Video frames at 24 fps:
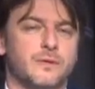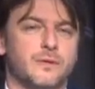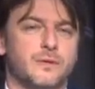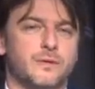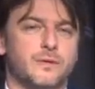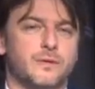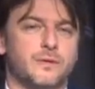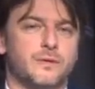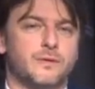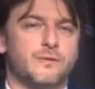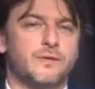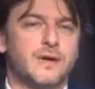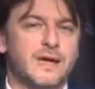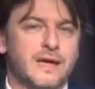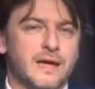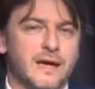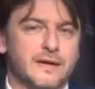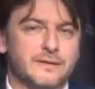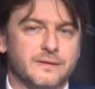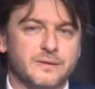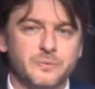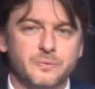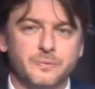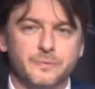
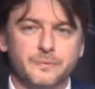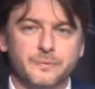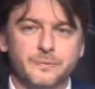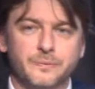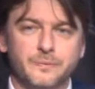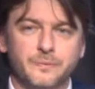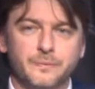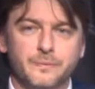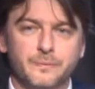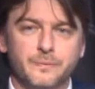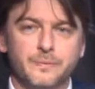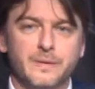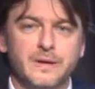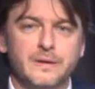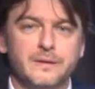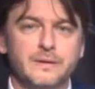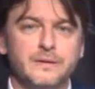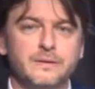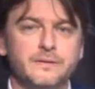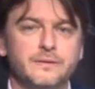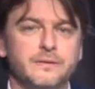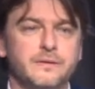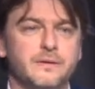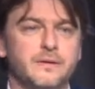300
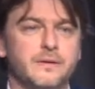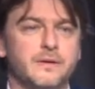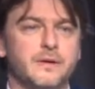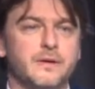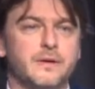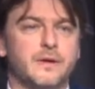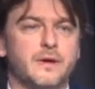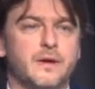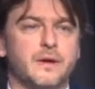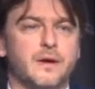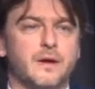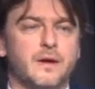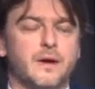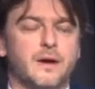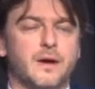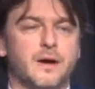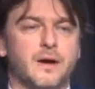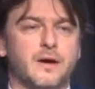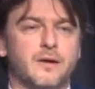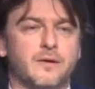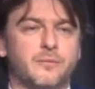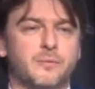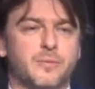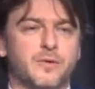million
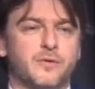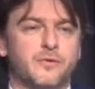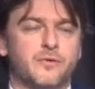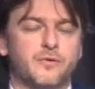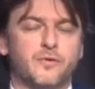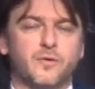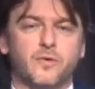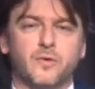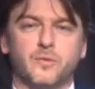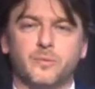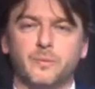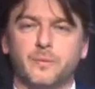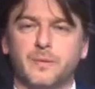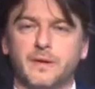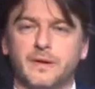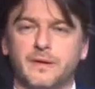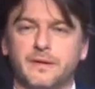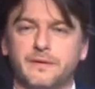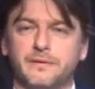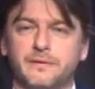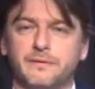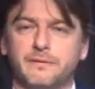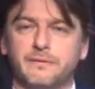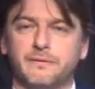are performed
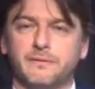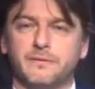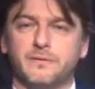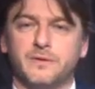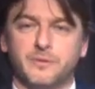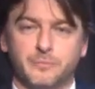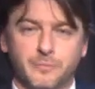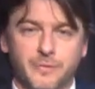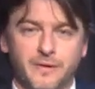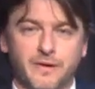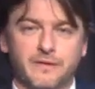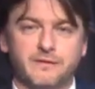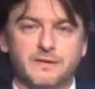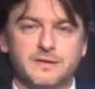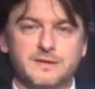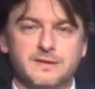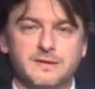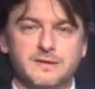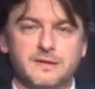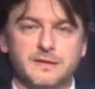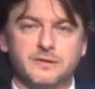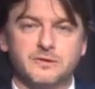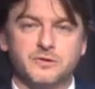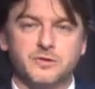by the private
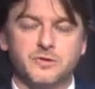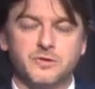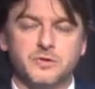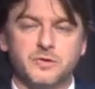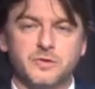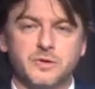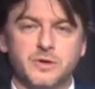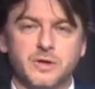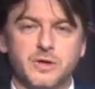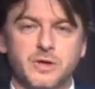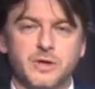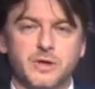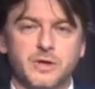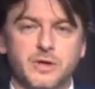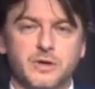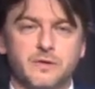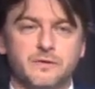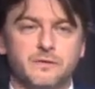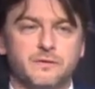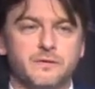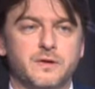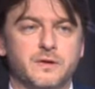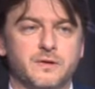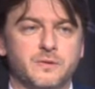sector.
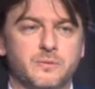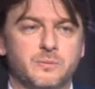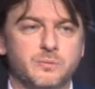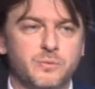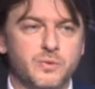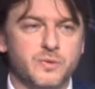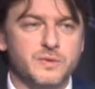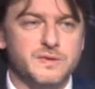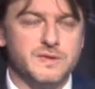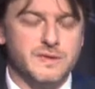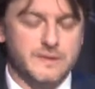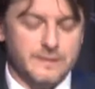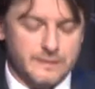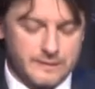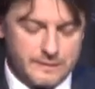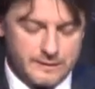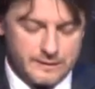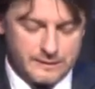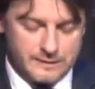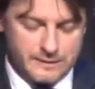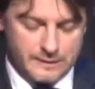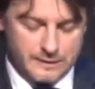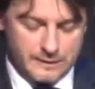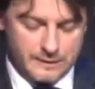We are boosting
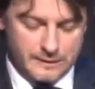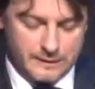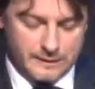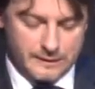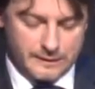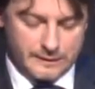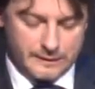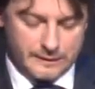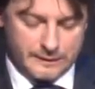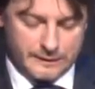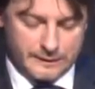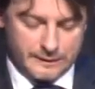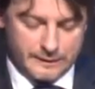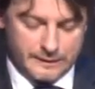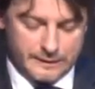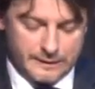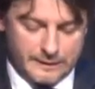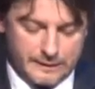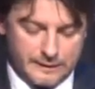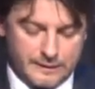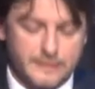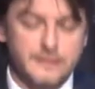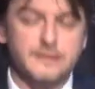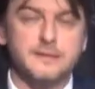this,
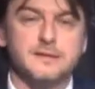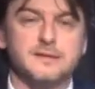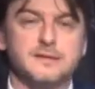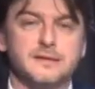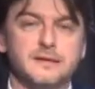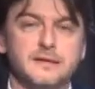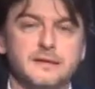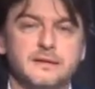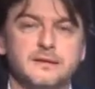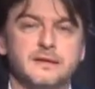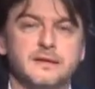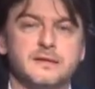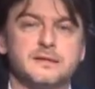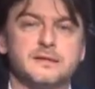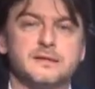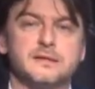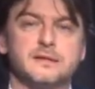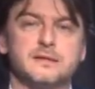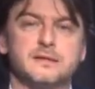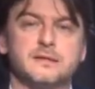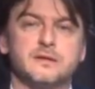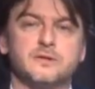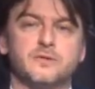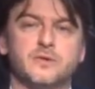still this
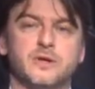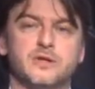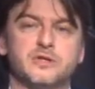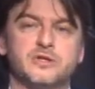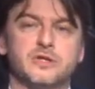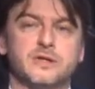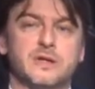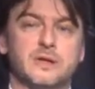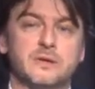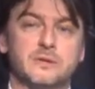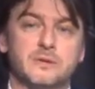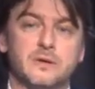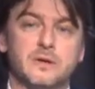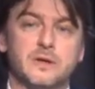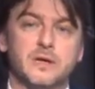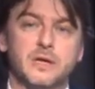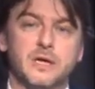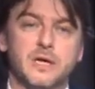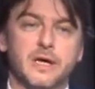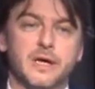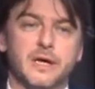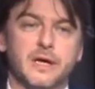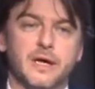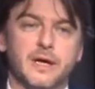situation, and
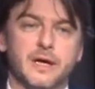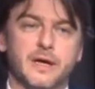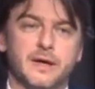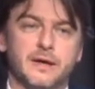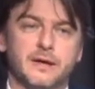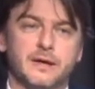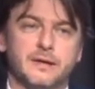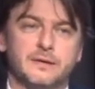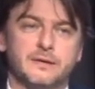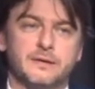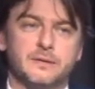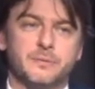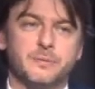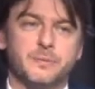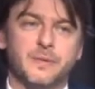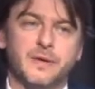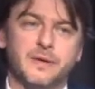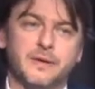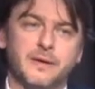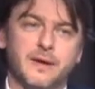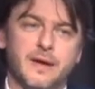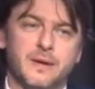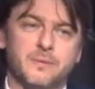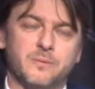it
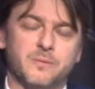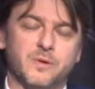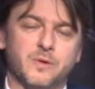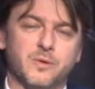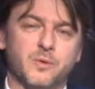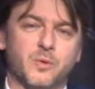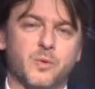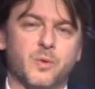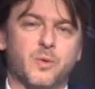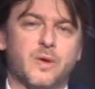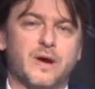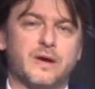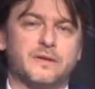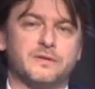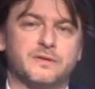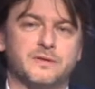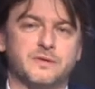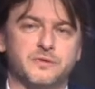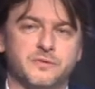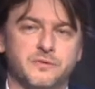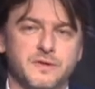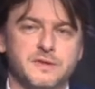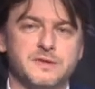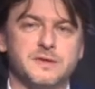became
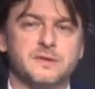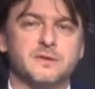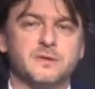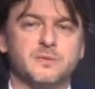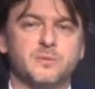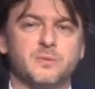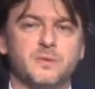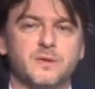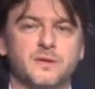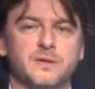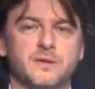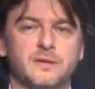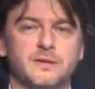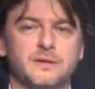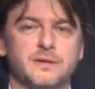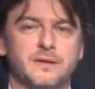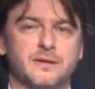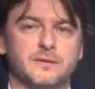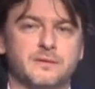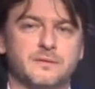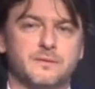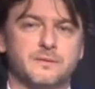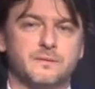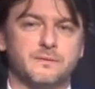quite reasonable
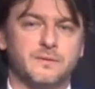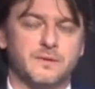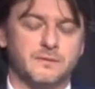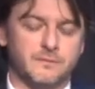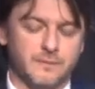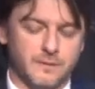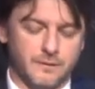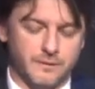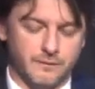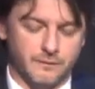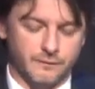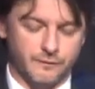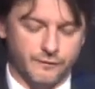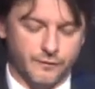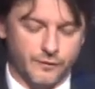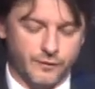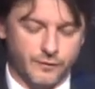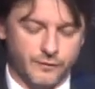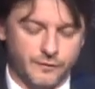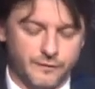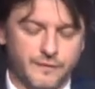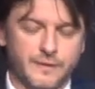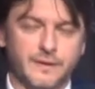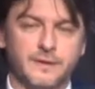that we will
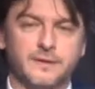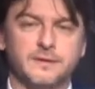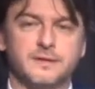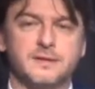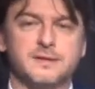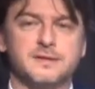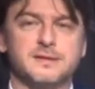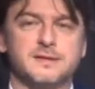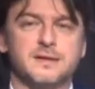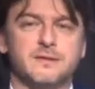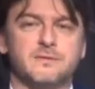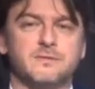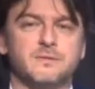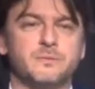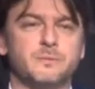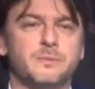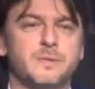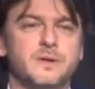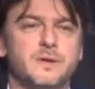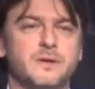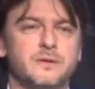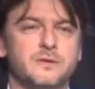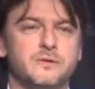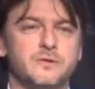fulfill the 7
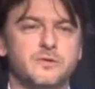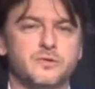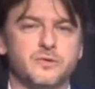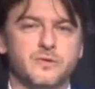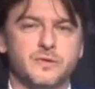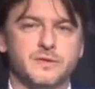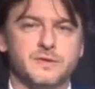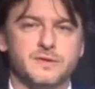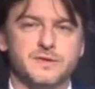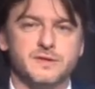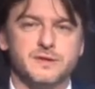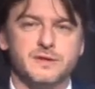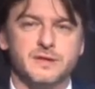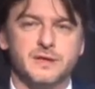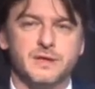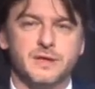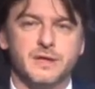billion euros